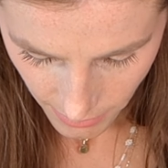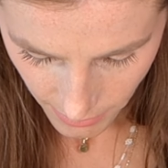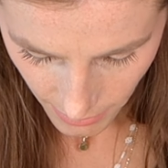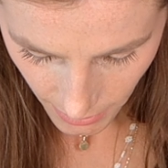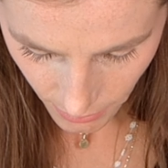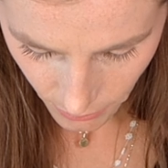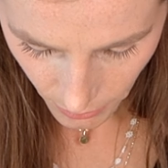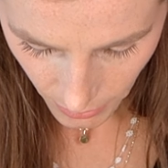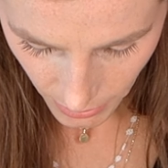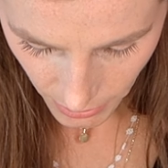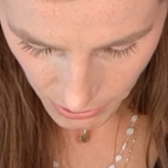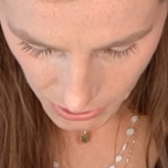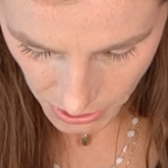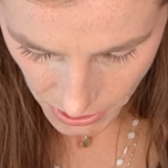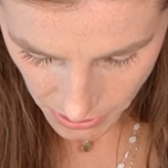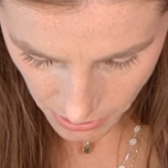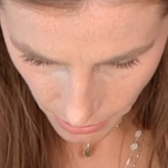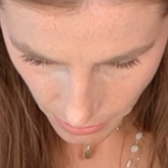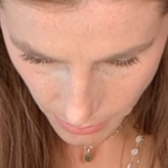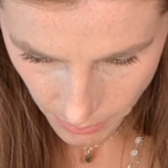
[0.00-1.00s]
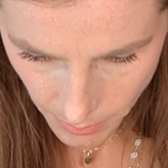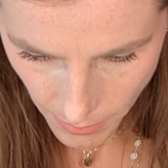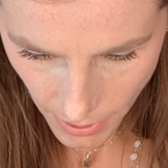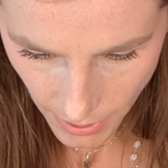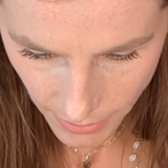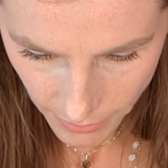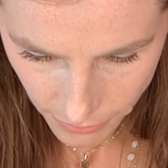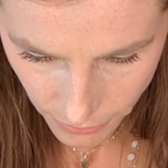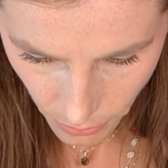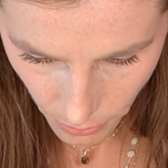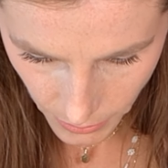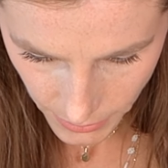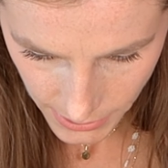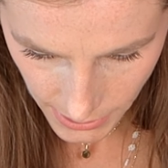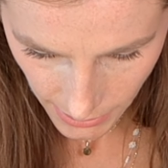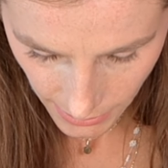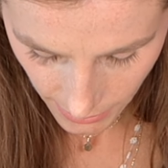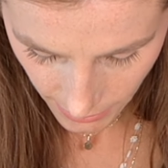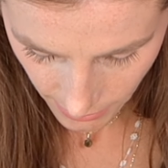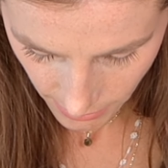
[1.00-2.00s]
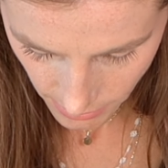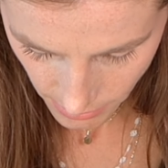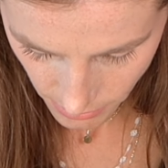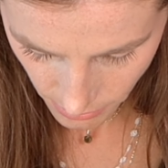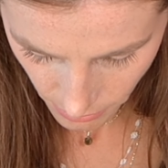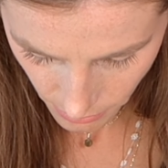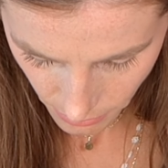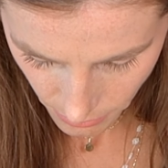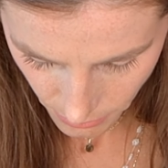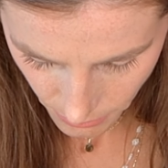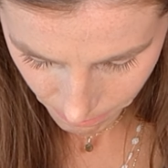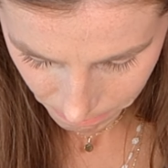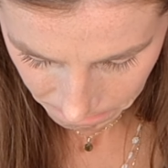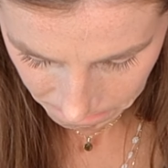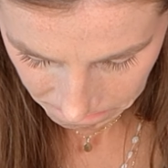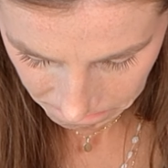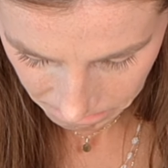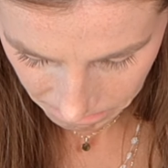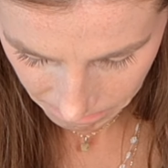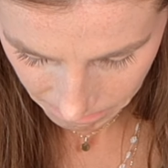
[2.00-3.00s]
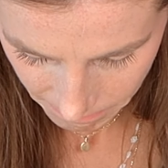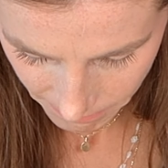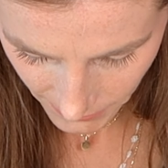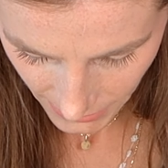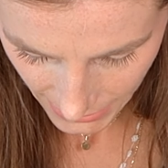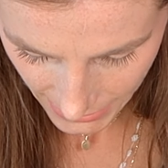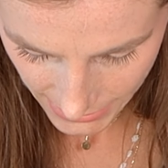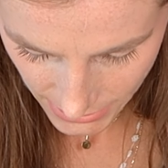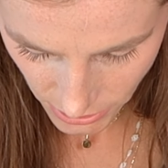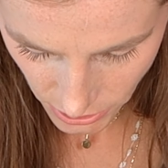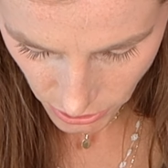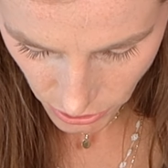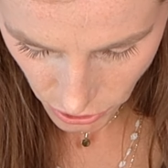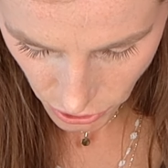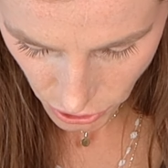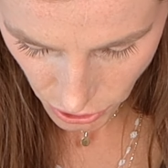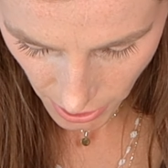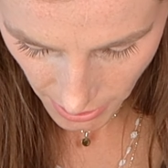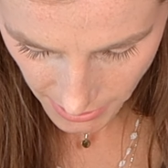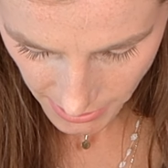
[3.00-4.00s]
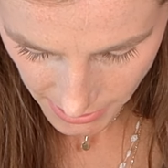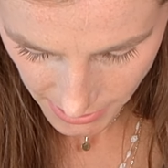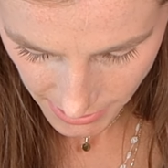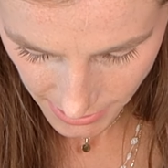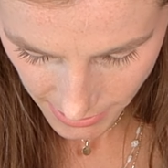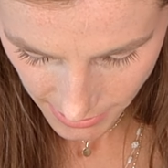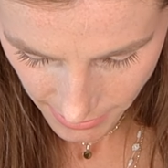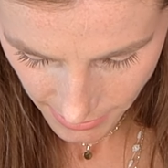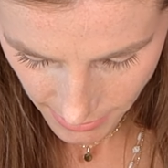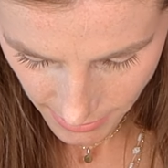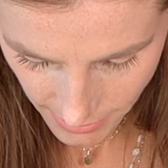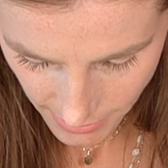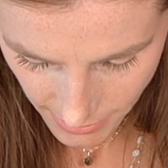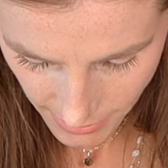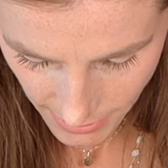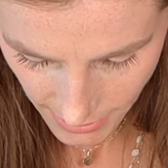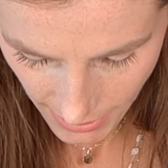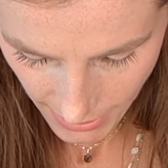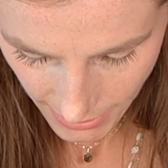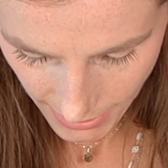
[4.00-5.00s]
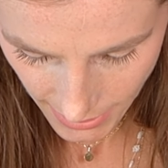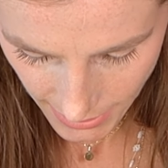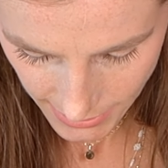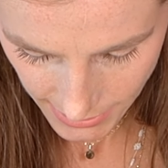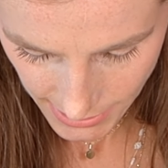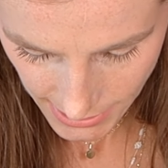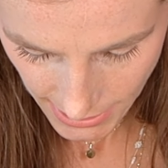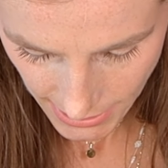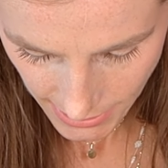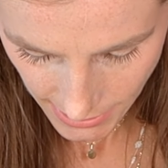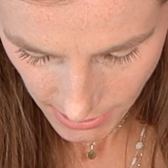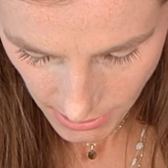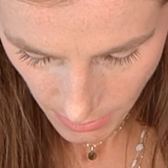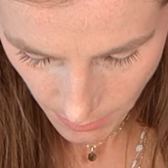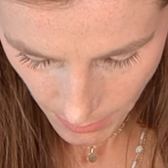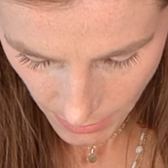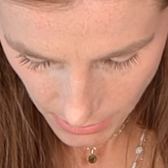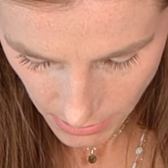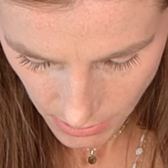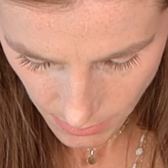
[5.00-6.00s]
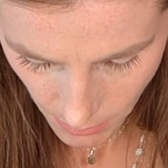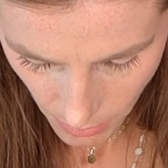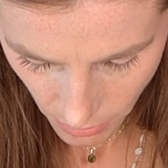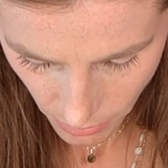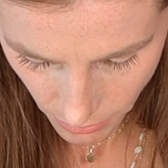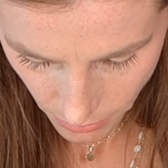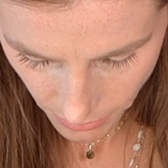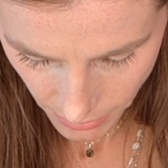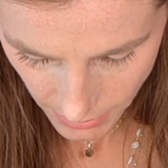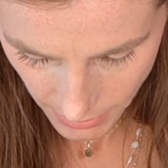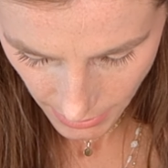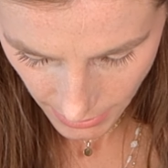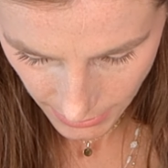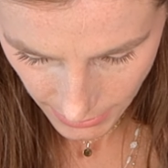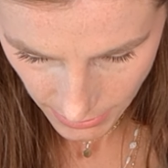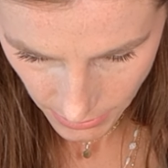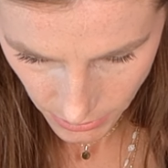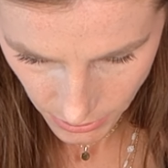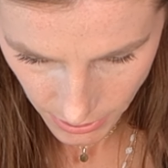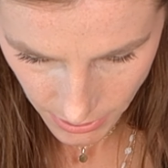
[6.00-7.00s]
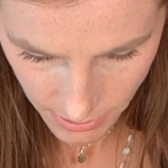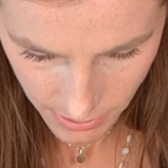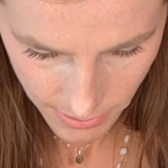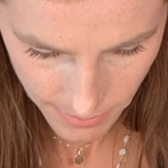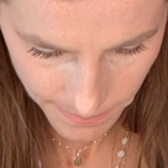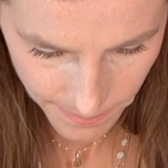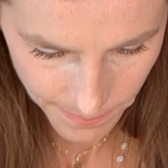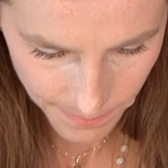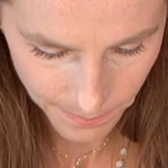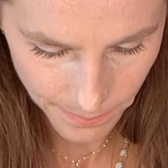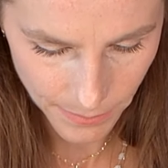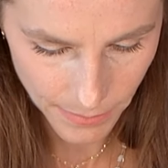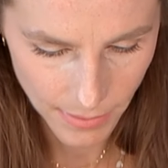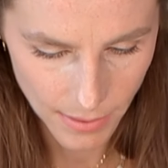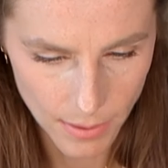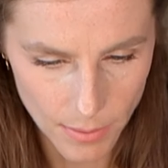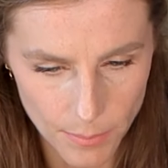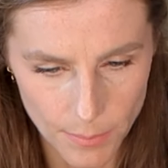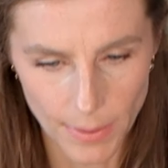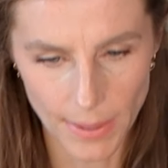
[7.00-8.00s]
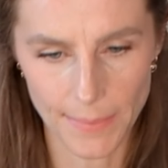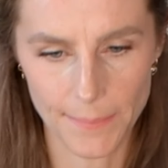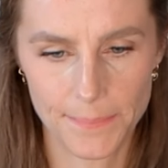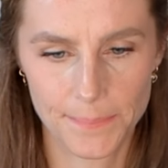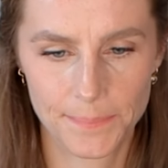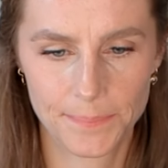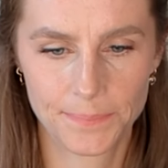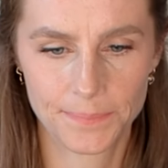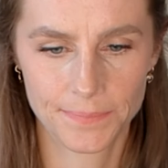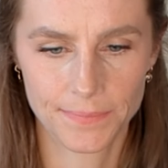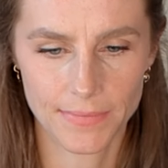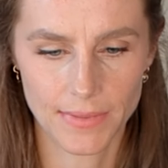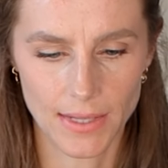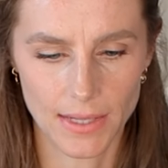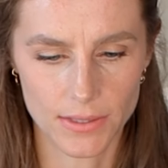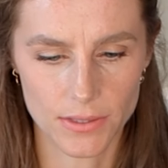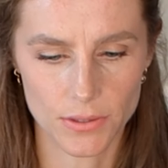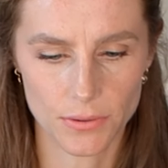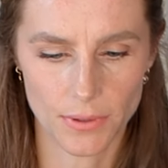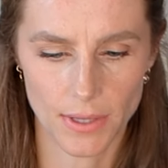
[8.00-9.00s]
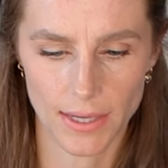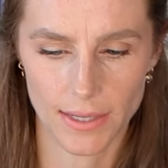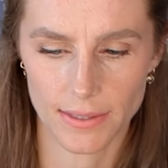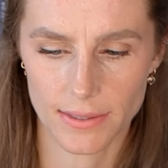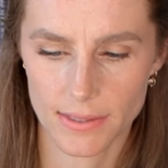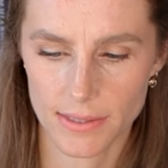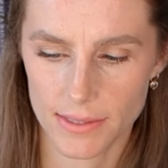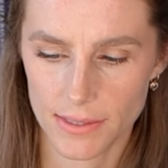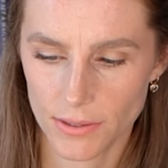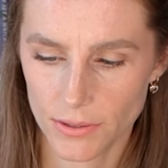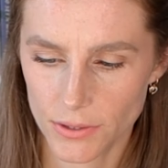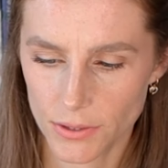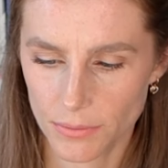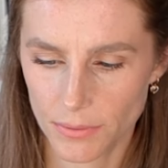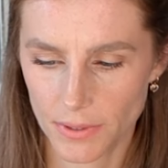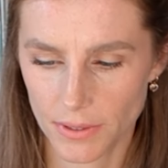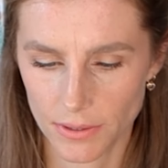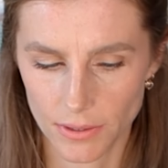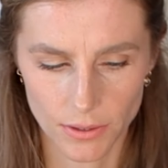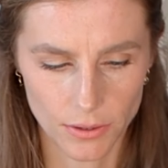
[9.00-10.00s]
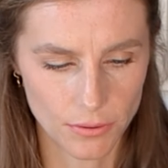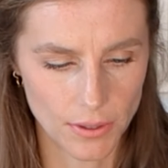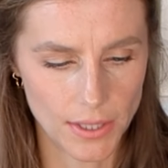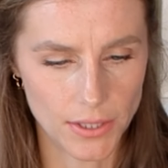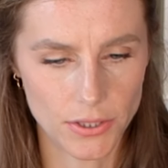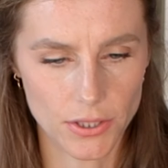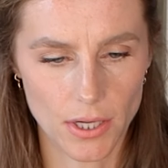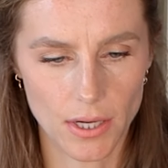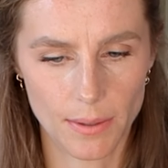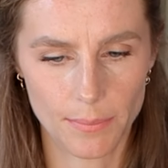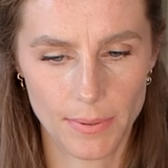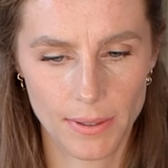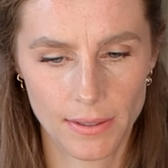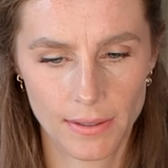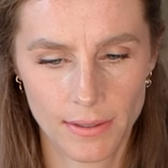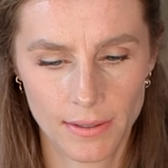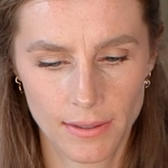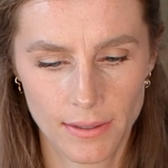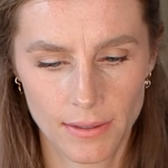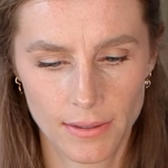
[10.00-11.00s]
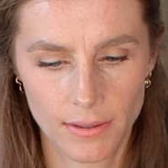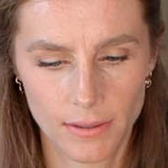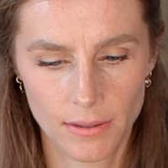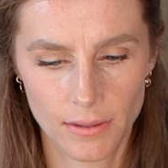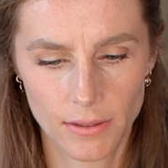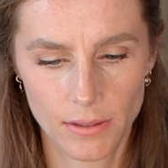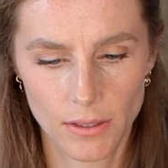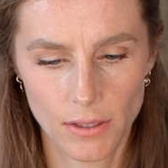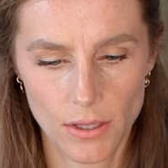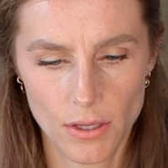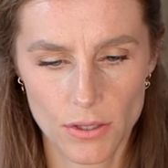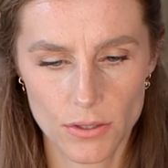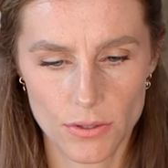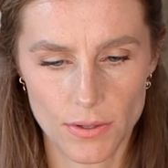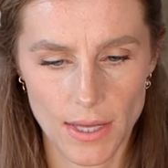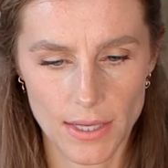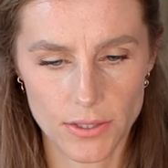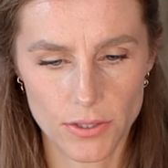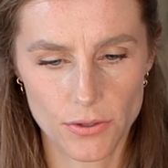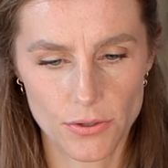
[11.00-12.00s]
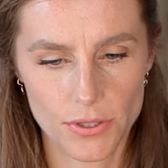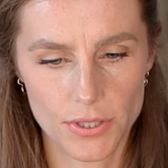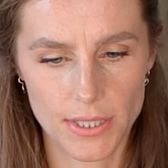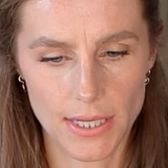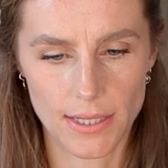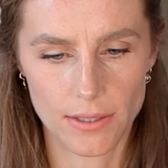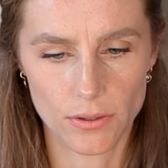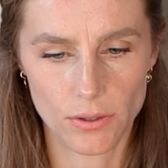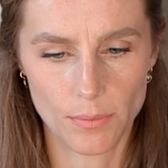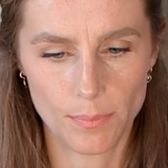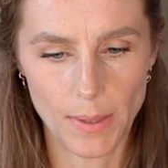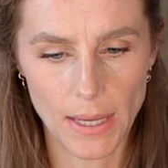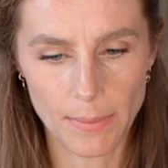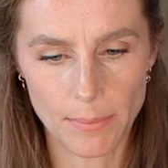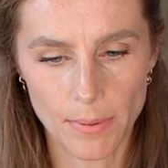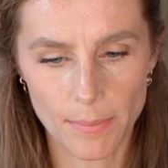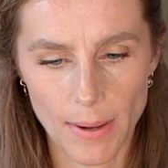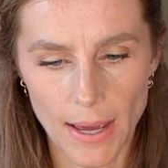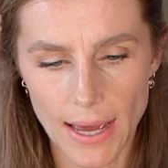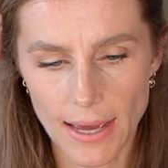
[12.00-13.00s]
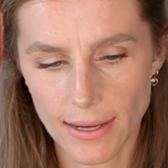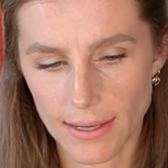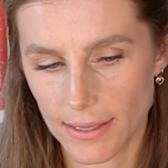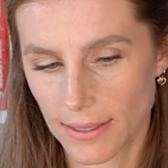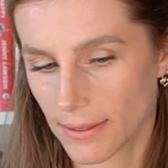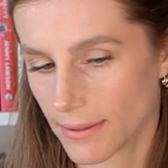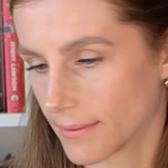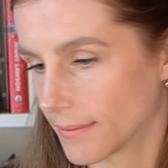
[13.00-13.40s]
Now, inches aren't my forte, so it's just like a teensy bit smaller than 9 inches. But that's okay, it's still doing a great job. So that's your standard paperback.